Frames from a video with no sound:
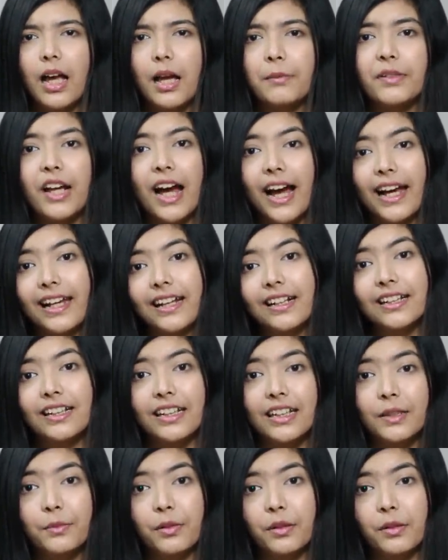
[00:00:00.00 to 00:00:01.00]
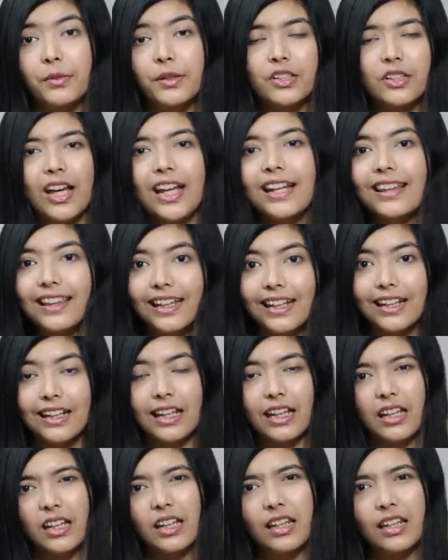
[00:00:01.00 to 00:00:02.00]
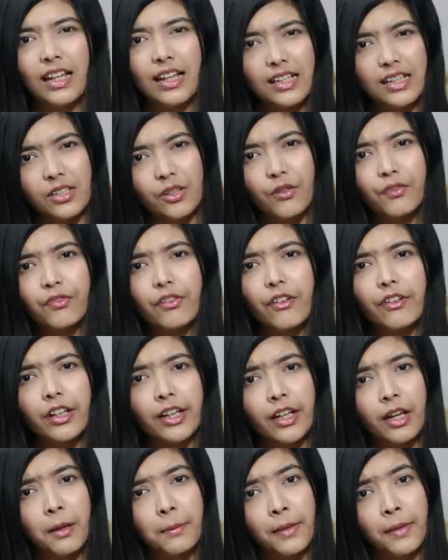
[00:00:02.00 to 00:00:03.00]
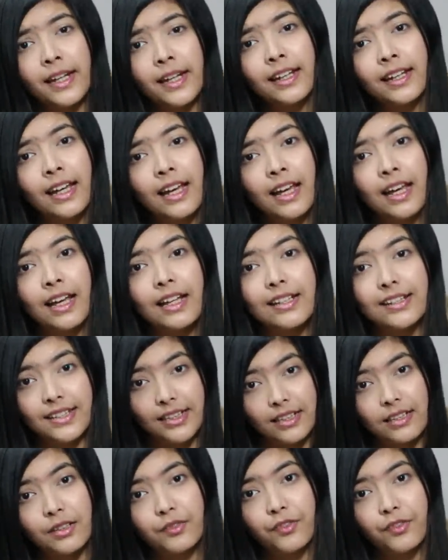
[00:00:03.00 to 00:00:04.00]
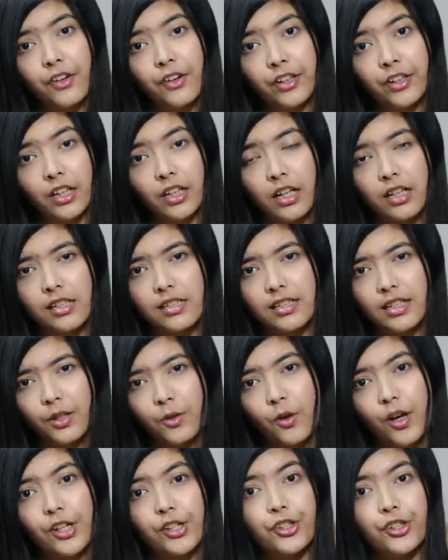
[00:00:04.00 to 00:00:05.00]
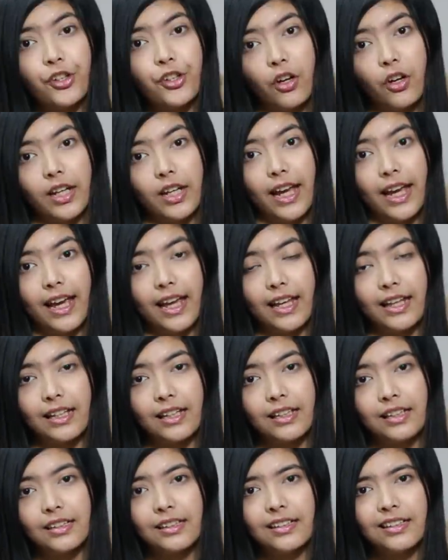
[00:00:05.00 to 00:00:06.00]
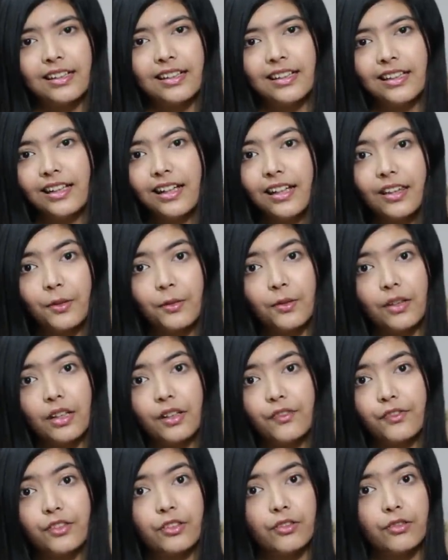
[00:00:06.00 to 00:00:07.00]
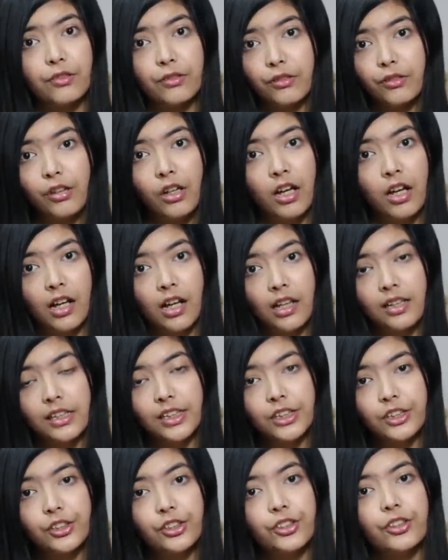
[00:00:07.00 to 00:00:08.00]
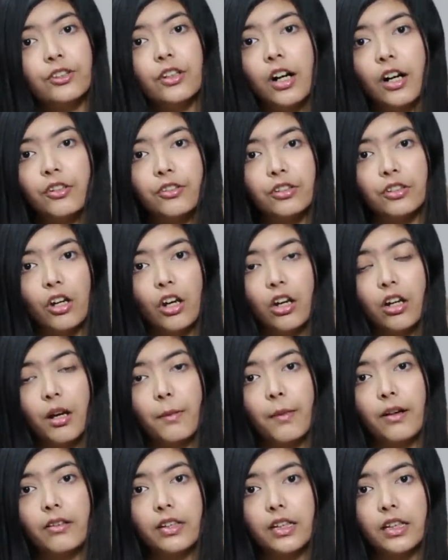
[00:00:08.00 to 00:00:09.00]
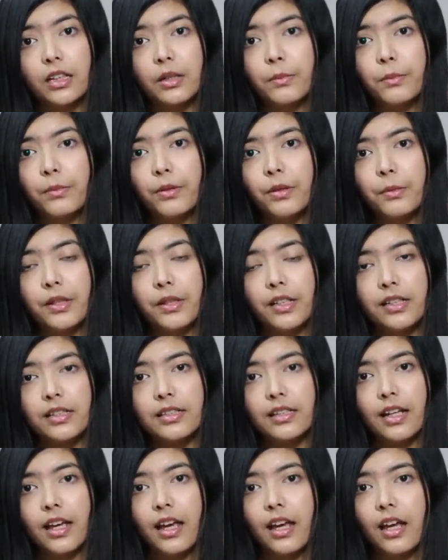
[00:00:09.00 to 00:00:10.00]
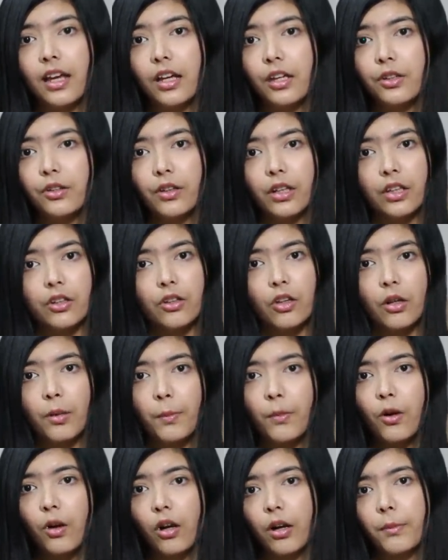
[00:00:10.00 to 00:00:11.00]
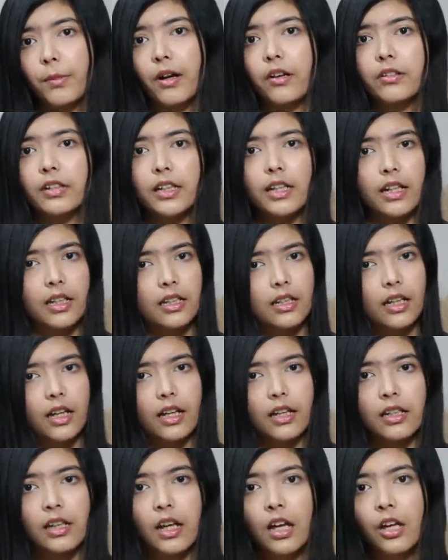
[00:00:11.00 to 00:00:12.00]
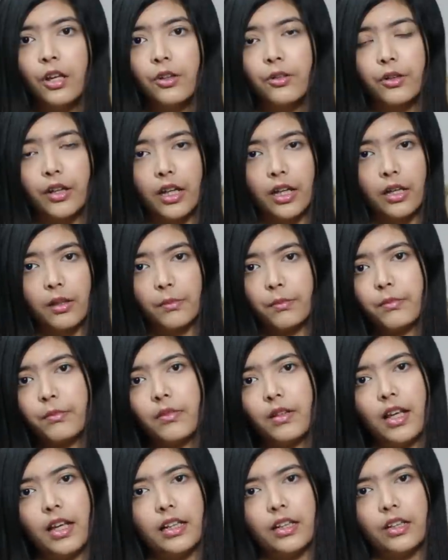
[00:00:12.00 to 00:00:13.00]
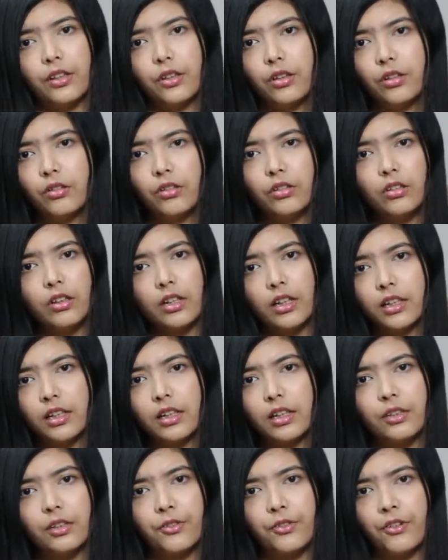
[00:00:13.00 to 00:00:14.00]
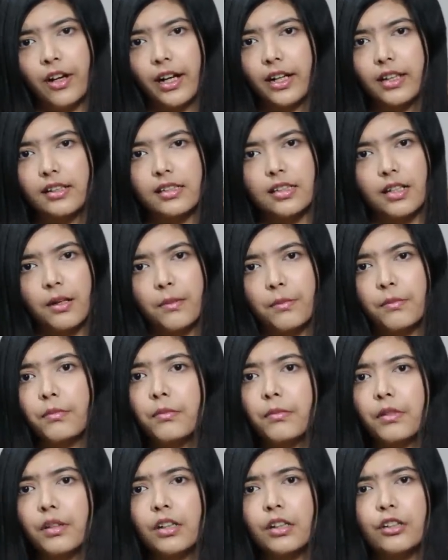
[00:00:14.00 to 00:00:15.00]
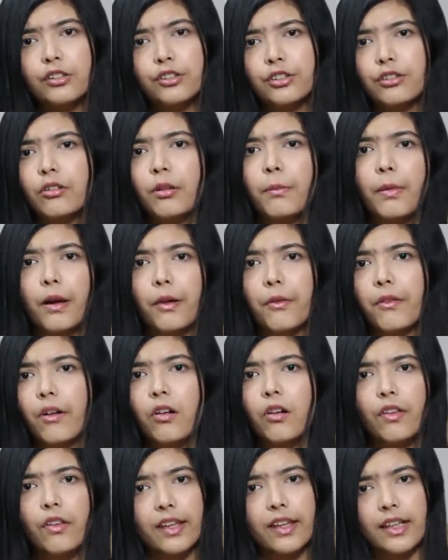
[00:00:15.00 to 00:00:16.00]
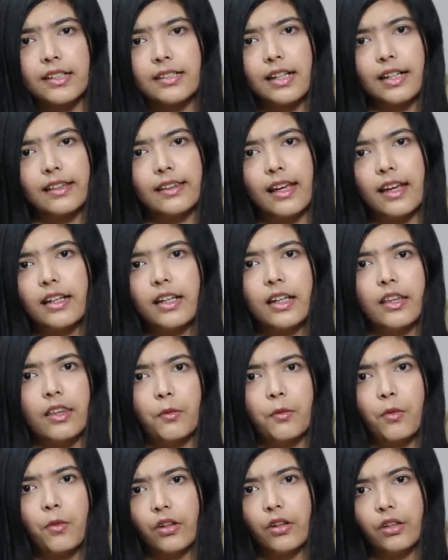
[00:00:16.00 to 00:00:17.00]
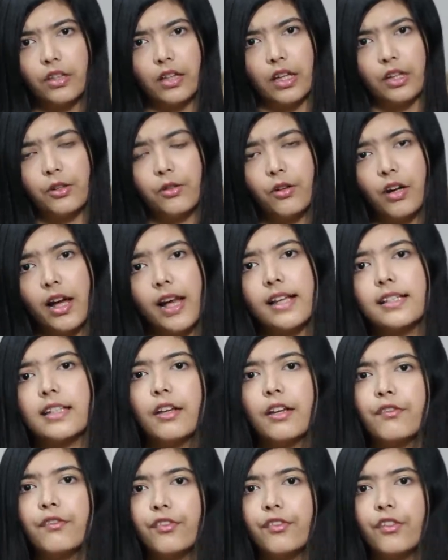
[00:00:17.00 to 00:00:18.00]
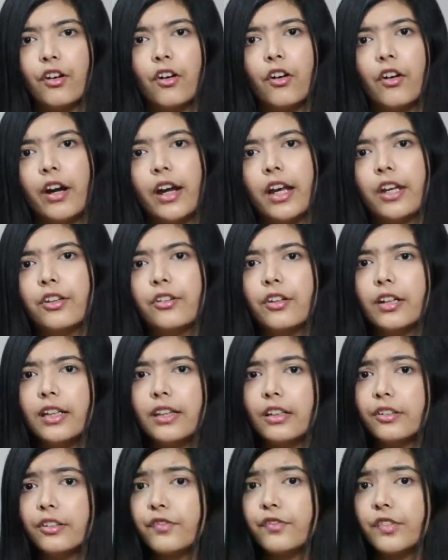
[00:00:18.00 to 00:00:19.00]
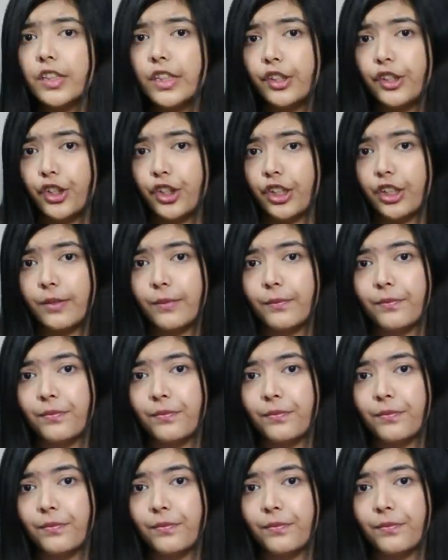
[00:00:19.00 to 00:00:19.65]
I'm tired in Burmese? Anything uh, that is not very common, still very uh, still quite short, and yeah, they would love to teach you how to talk about it in Burmese, and you can talk more about it, and you can, like, you know, drag some cultural background or things like that in the work that you are asking for, and you're in the conversation.